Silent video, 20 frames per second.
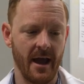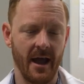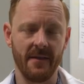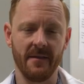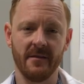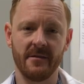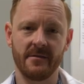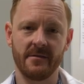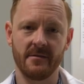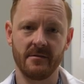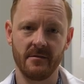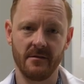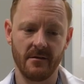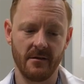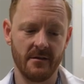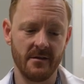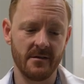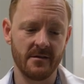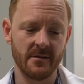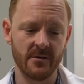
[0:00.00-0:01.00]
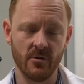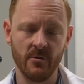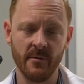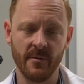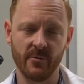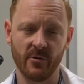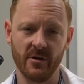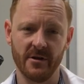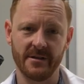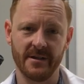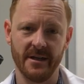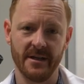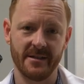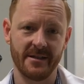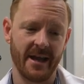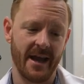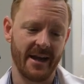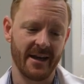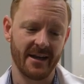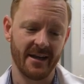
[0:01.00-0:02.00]
and this this is a normal
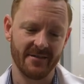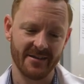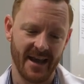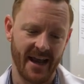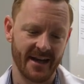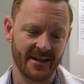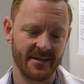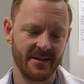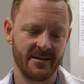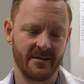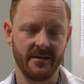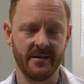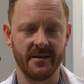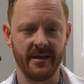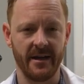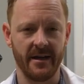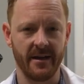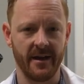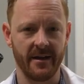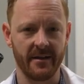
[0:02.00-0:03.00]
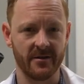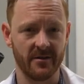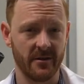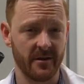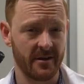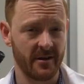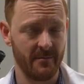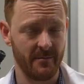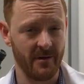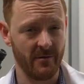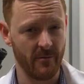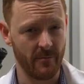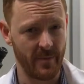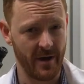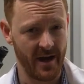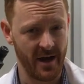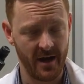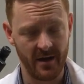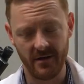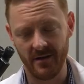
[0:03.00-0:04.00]
process and it gives access to the DNA so that it can be
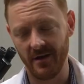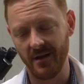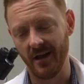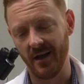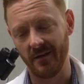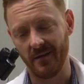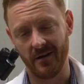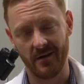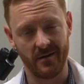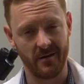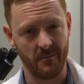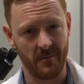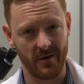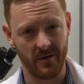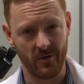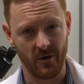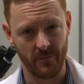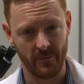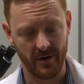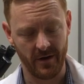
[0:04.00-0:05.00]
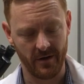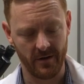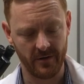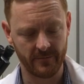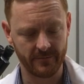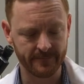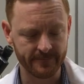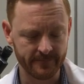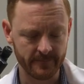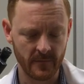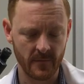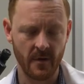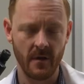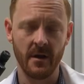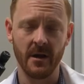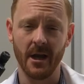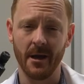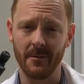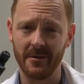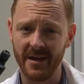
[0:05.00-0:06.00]
repaired and then it can be copied.
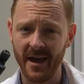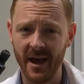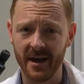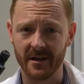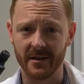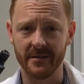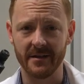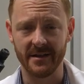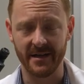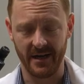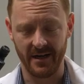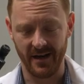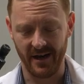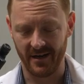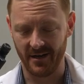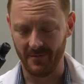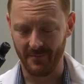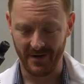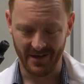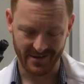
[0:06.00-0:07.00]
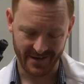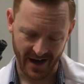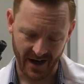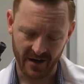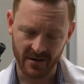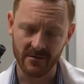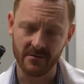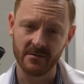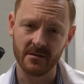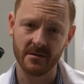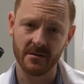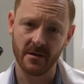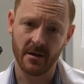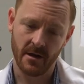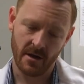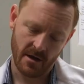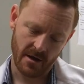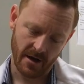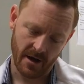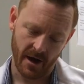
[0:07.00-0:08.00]
Now without it, the DNA can be tangled
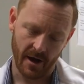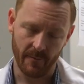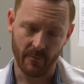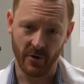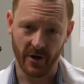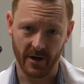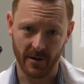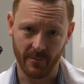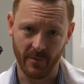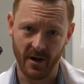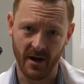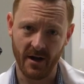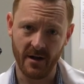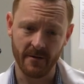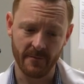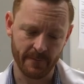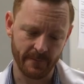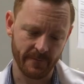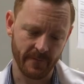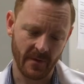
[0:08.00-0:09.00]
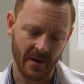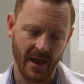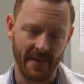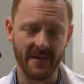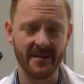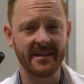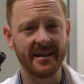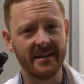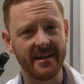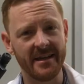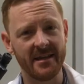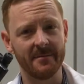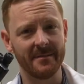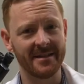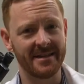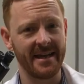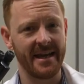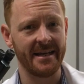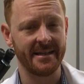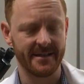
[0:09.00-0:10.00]
and break apart and this can lead to
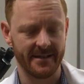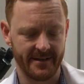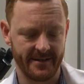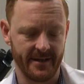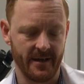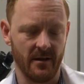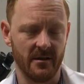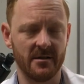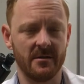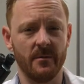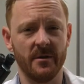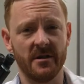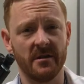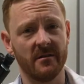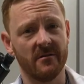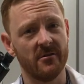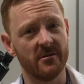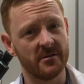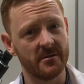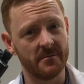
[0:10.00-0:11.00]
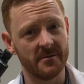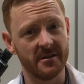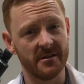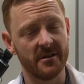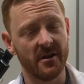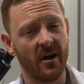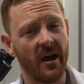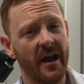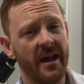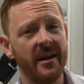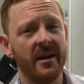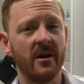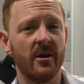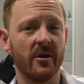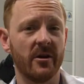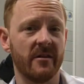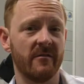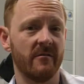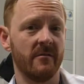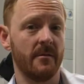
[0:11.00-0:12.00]
mistakes in cells which can cause them to die
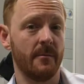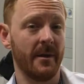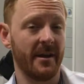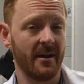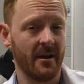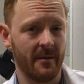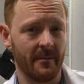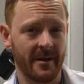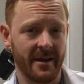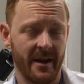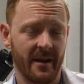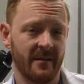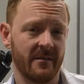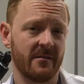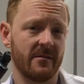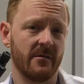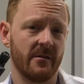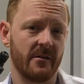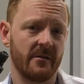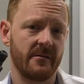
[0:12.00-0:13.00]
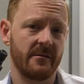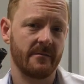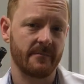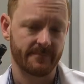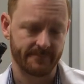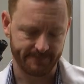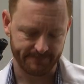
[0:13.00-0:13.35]
or even to become cancerous.